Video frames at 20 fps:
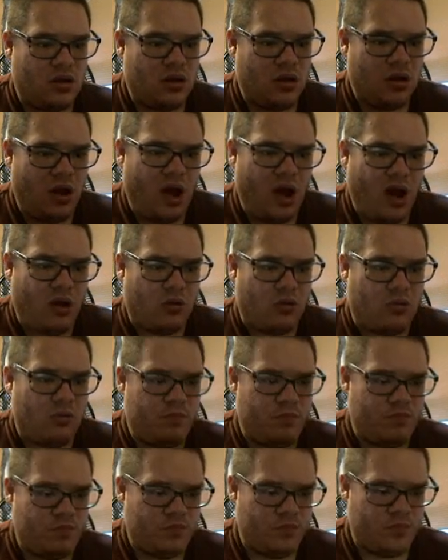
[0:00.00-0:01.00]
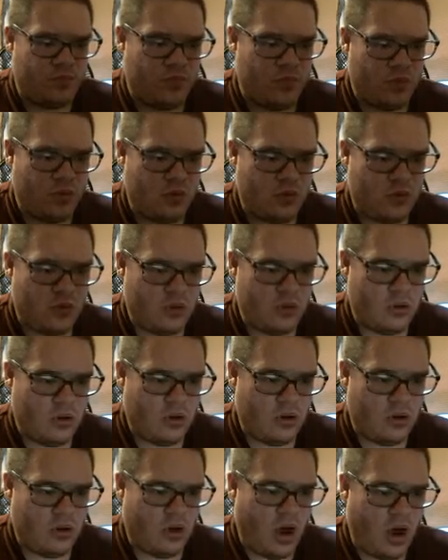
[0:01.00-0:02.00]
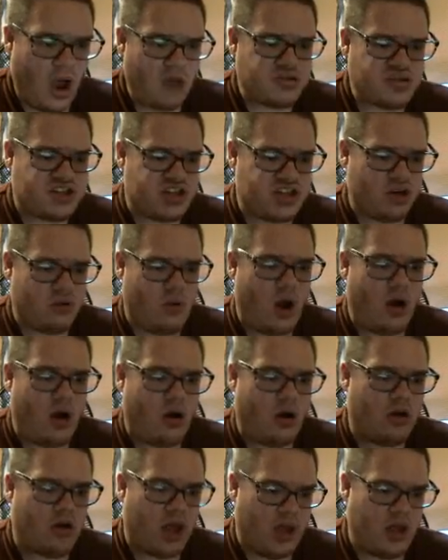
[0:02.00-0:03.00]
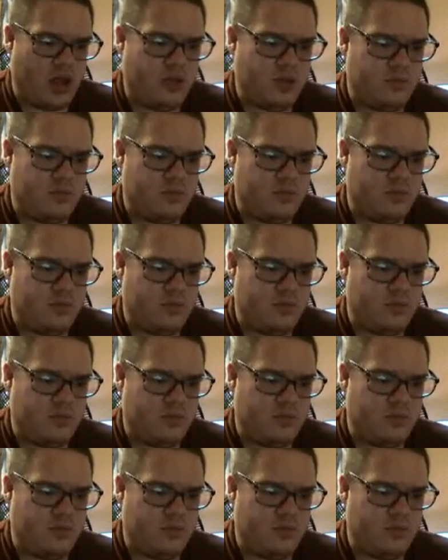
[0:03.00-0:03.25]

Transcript: Oh! Oh shit, whoa, okay.